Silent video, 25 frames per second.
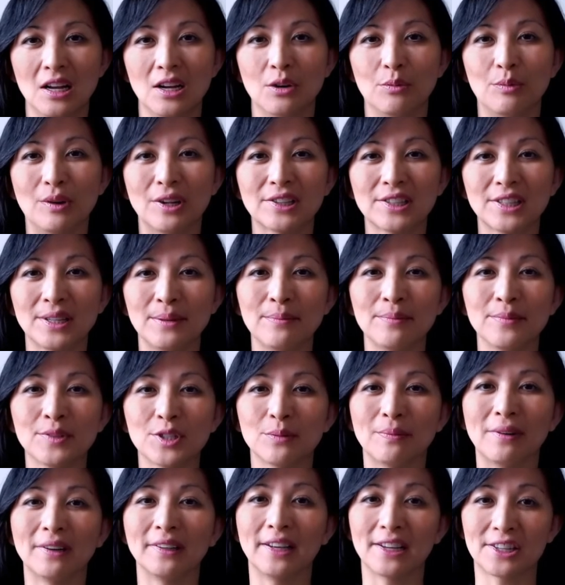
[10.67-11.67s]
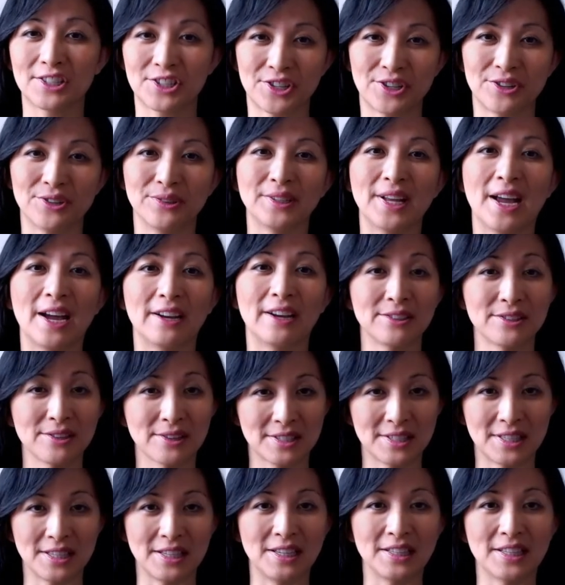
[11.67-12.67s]
welcome to my lecture on how to
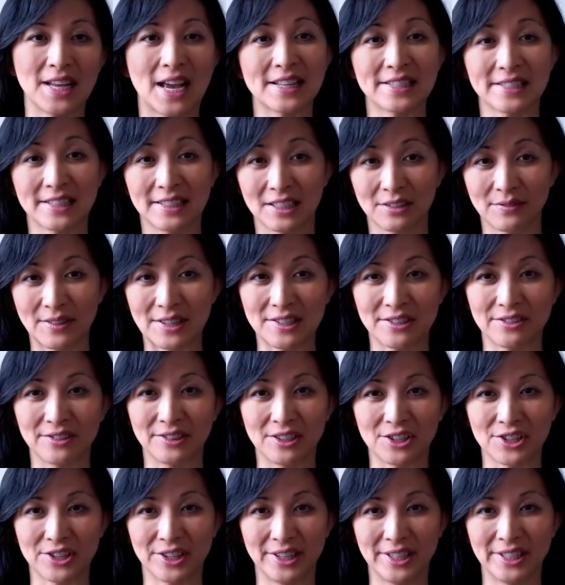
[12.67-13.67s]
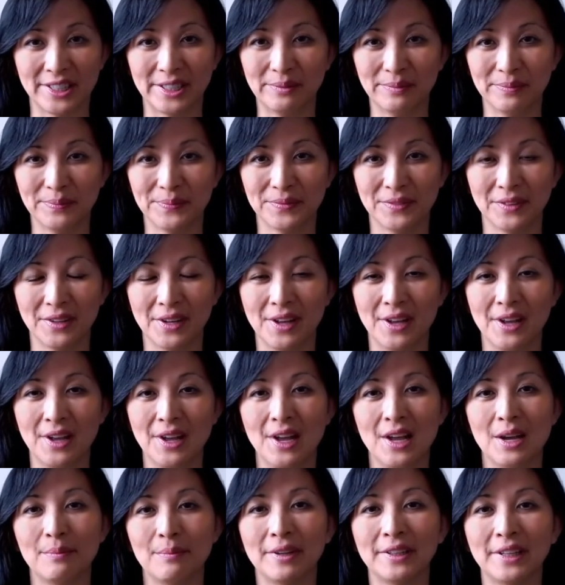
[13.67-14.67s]
succeed as an investor in China.
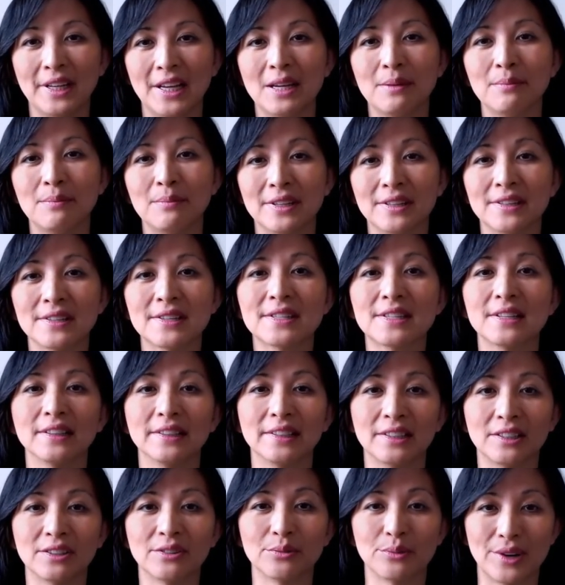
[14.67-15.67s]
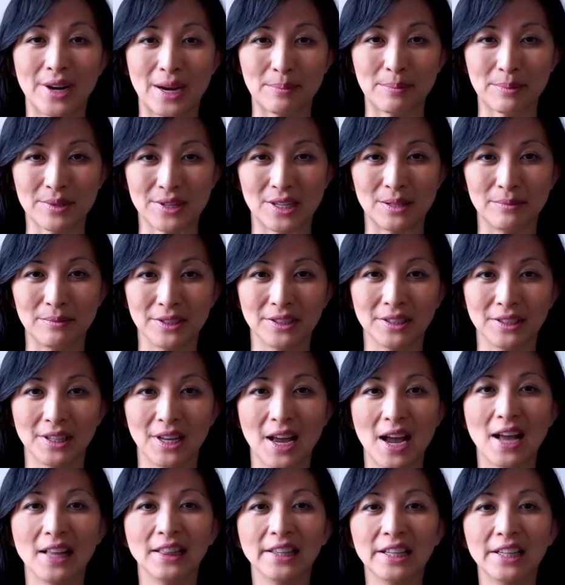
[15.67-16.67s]
My name is Lynn Rebsamen.
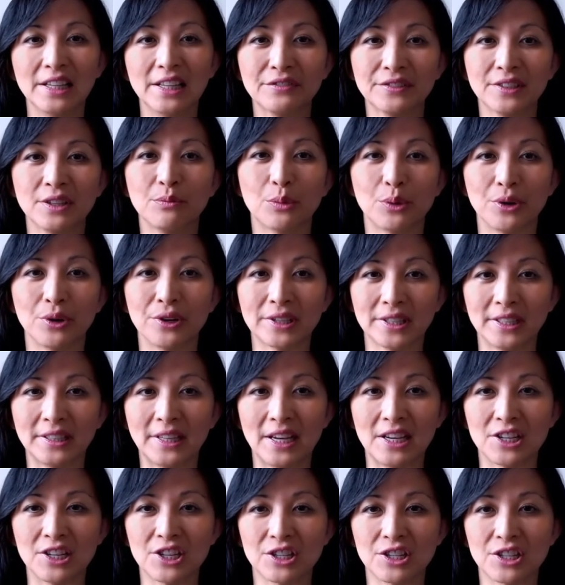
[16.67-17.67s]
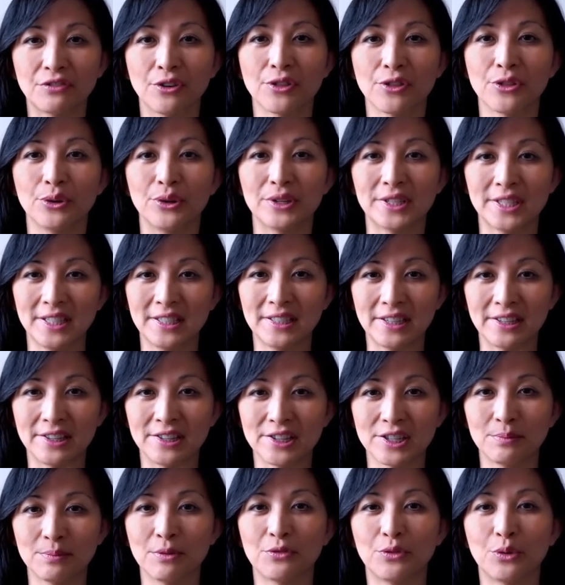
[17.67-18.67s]
I lived and worked in Asia for thirteen years
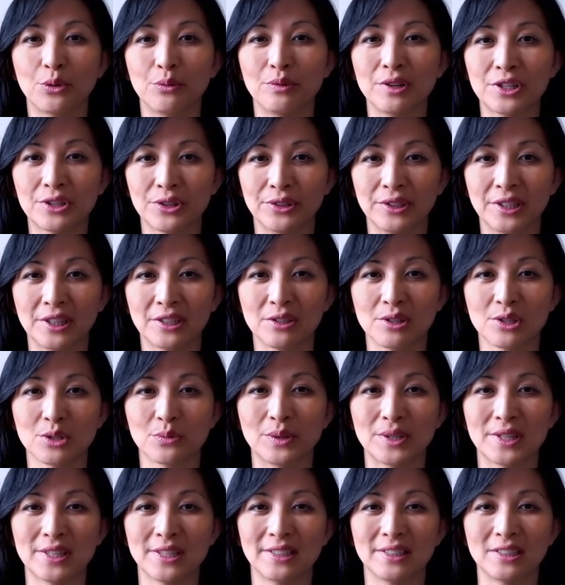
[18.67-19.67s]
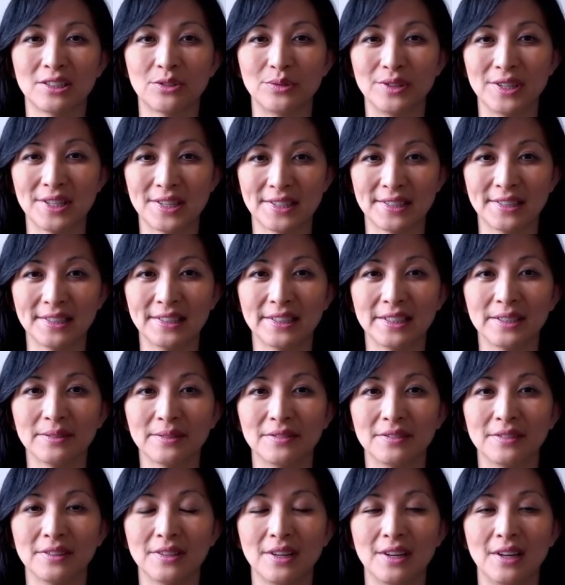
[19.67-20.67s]
before returning to Switzerland recently.
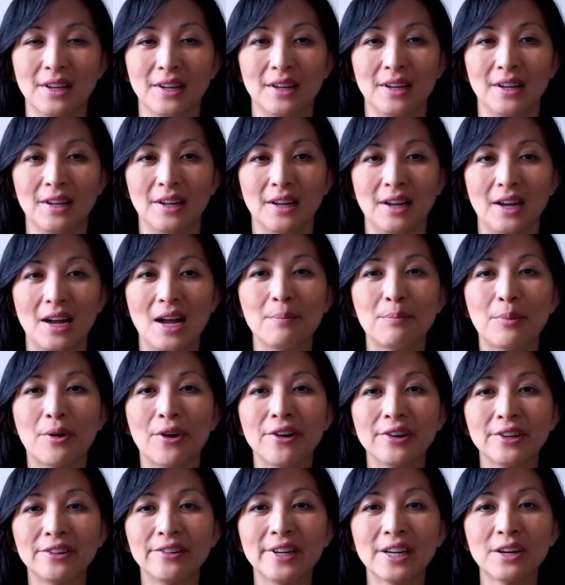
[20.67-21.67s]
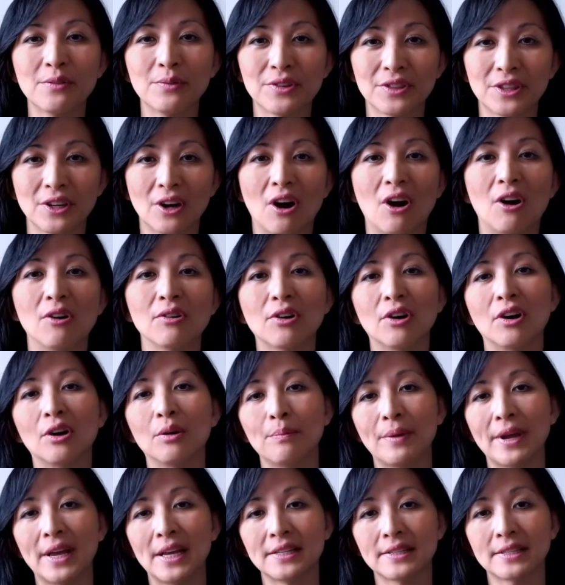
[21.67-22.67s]
I'm partnering with the Hong
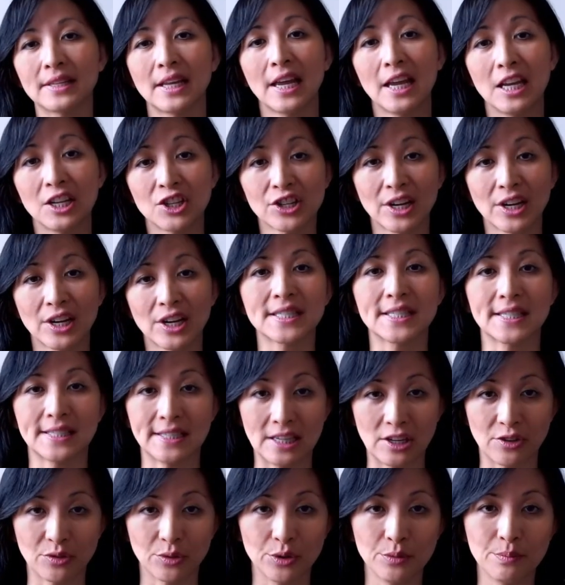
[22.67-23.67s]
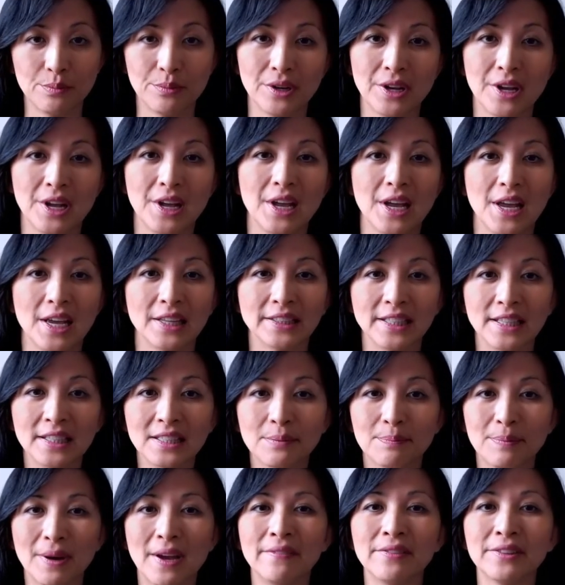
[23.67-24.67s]
Kong-based H S C Group, an
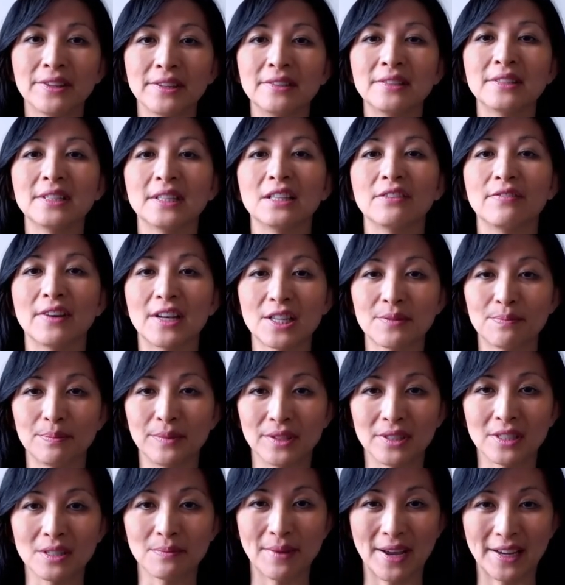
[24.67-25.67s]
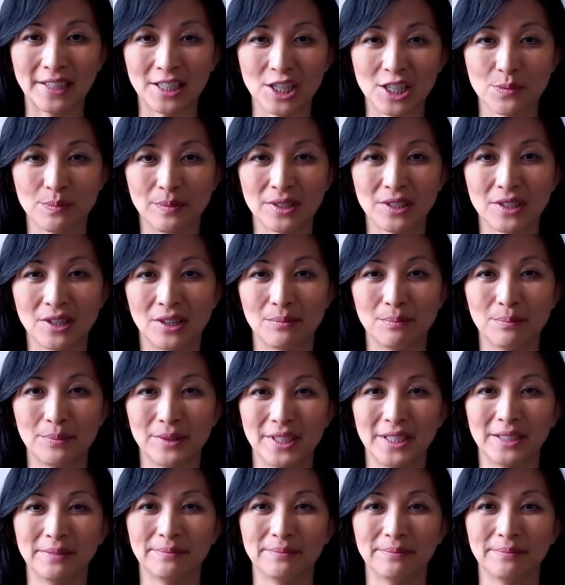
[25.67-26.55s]
independent investment management company.